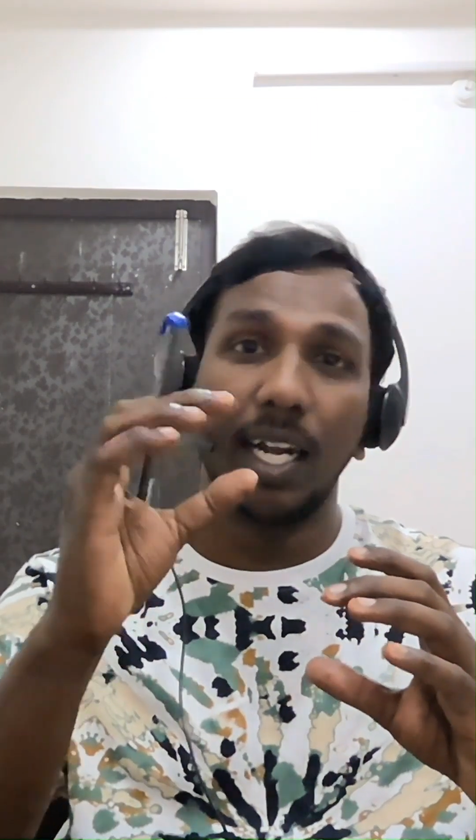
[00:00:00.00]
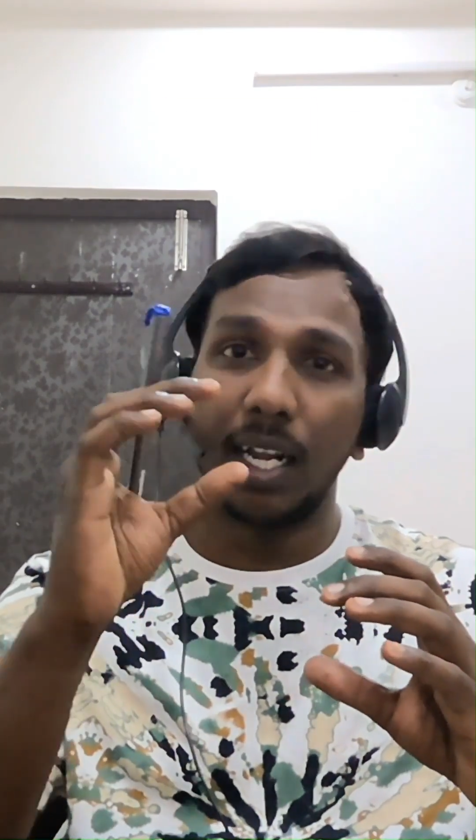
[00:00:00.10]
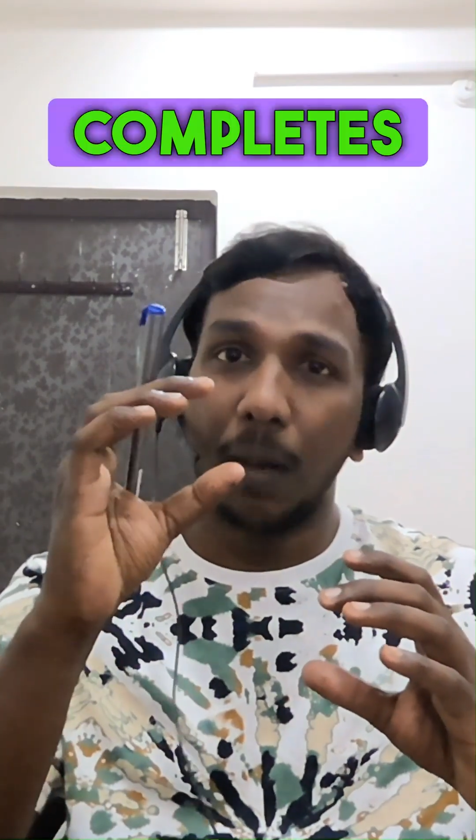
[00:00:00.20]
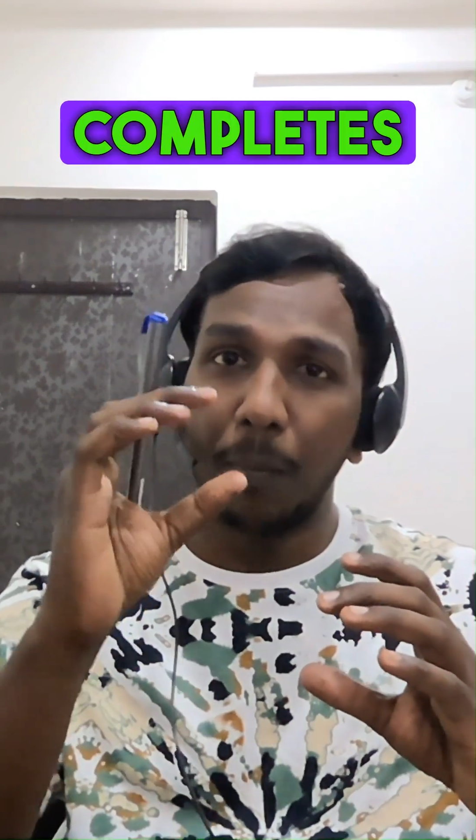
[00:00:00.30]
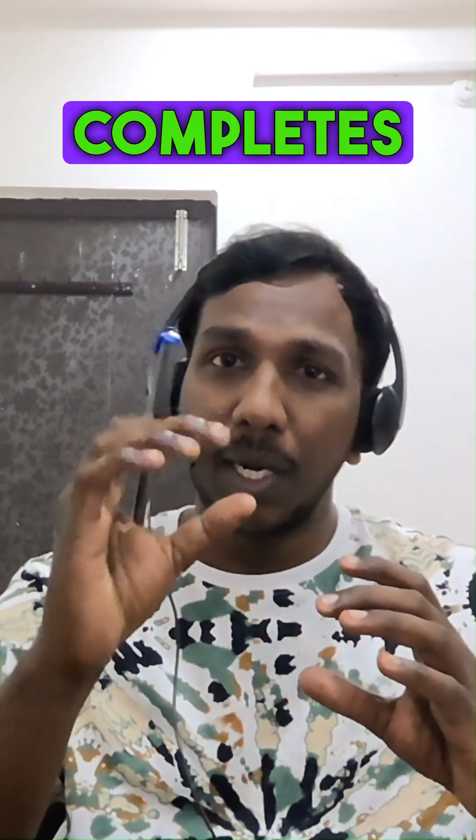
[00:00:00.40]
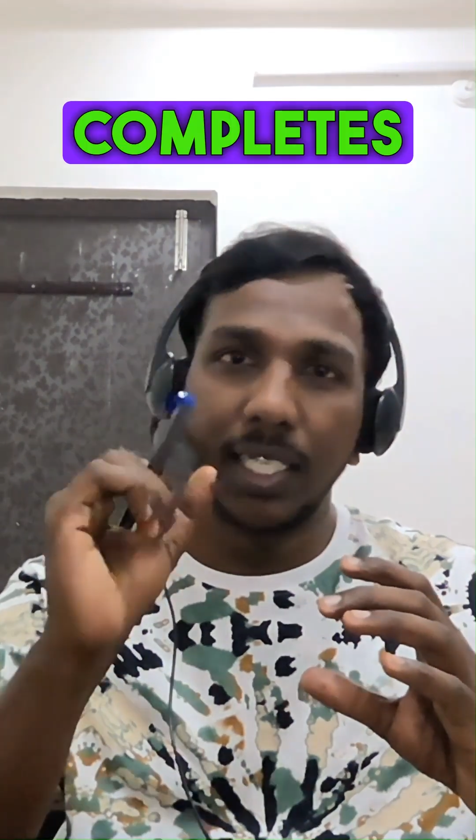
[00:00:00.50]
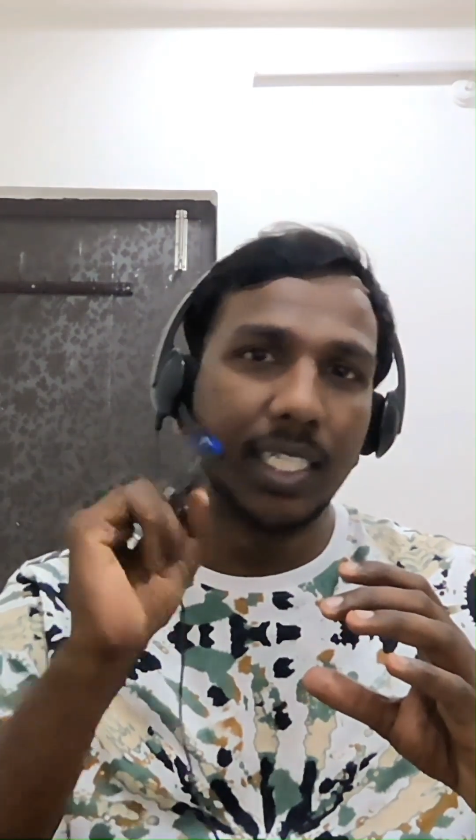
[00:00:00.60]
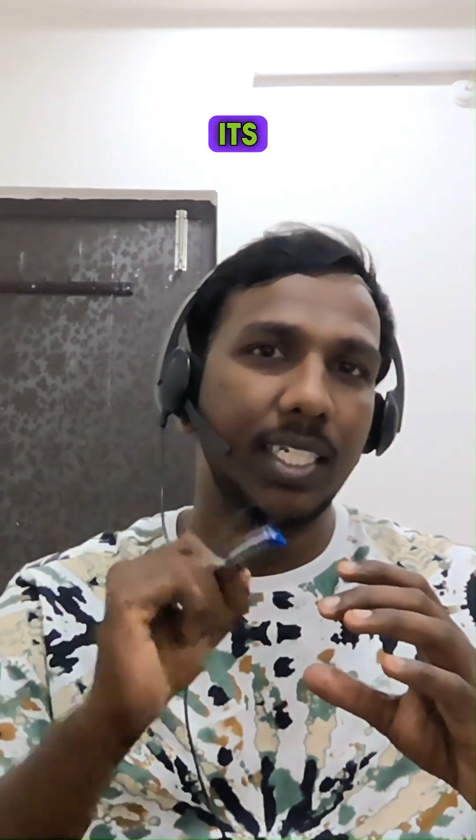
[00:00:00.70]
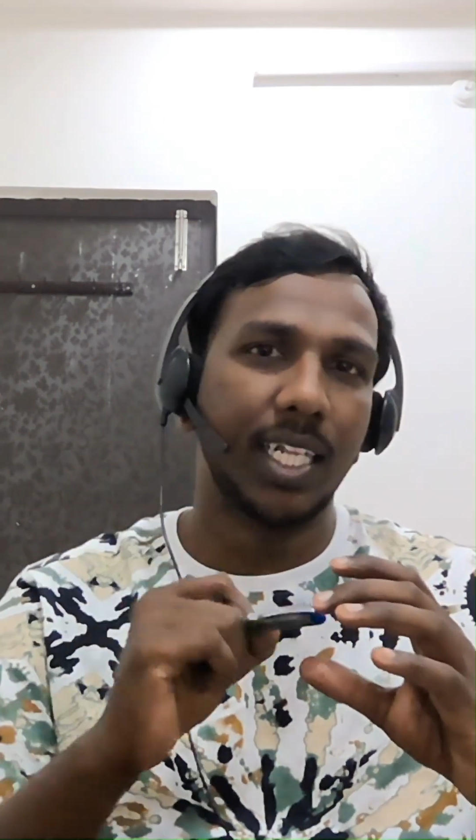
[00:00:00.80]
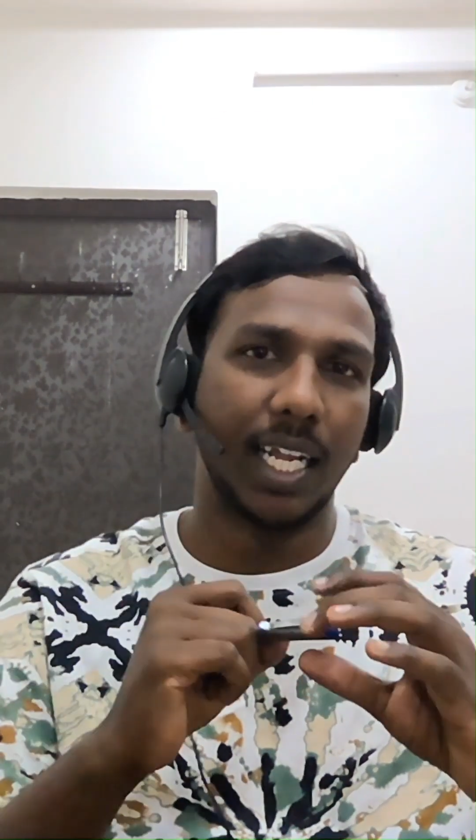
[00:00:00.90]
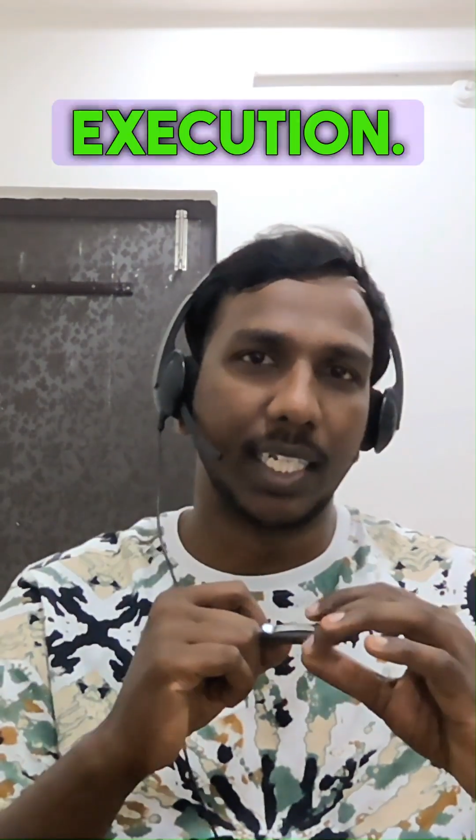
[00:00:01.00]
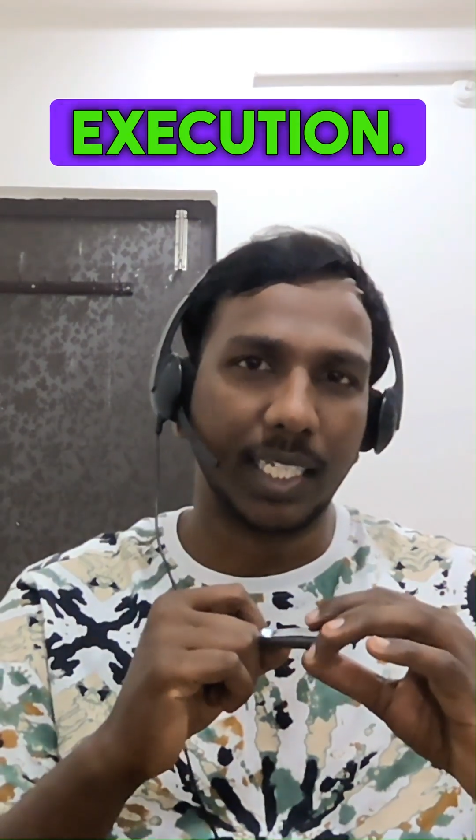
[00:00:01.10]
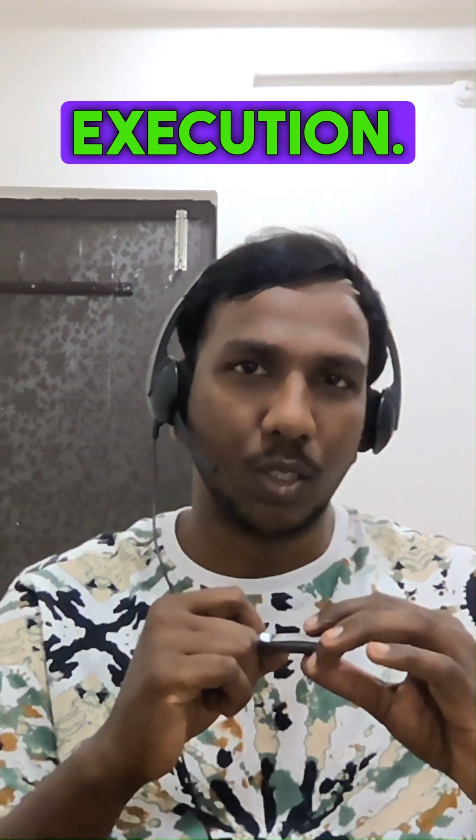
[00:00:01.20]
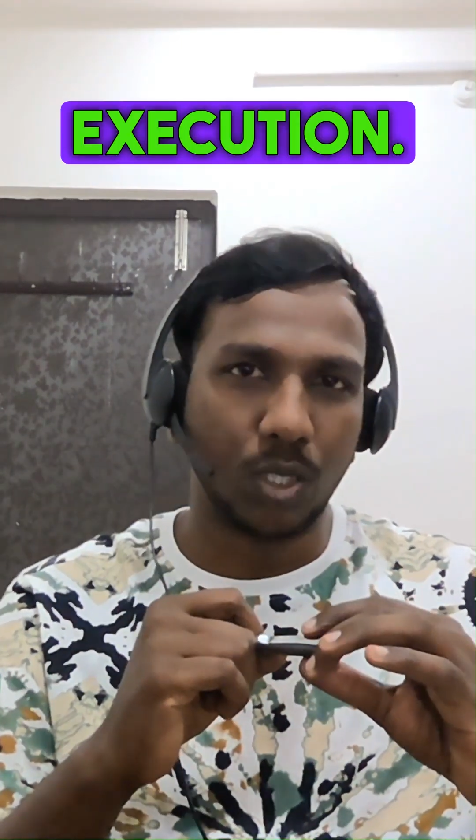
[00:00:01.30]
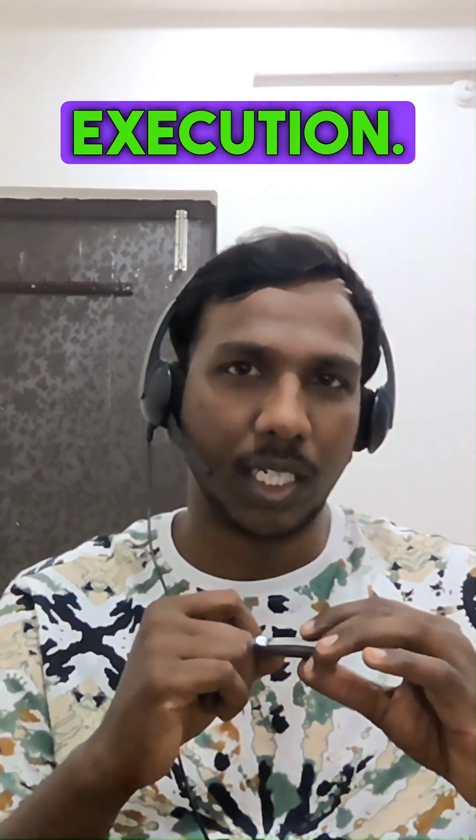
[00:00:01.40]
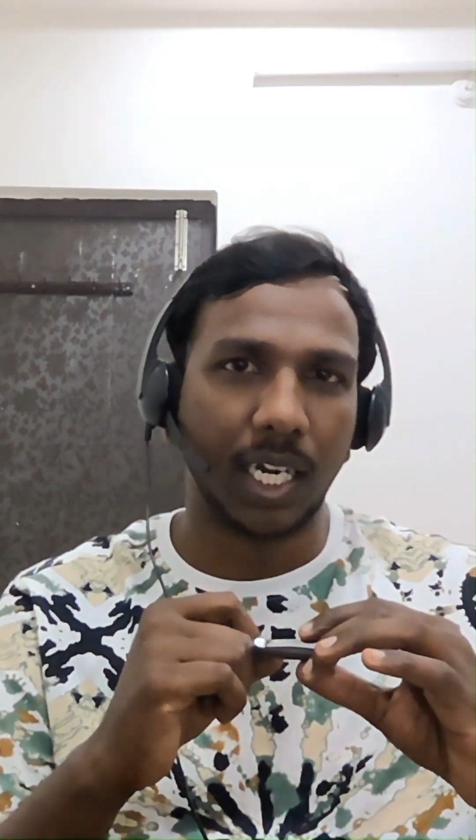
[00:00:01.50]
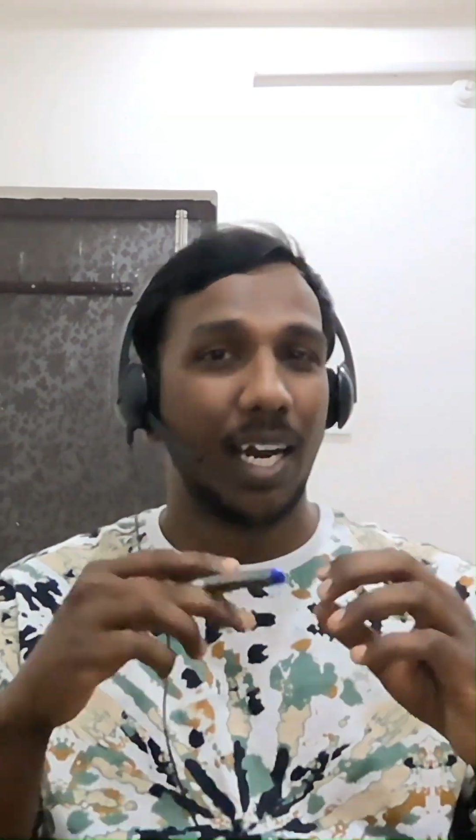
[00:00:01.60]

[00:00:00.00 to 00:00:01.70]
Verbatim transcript: completes its execution.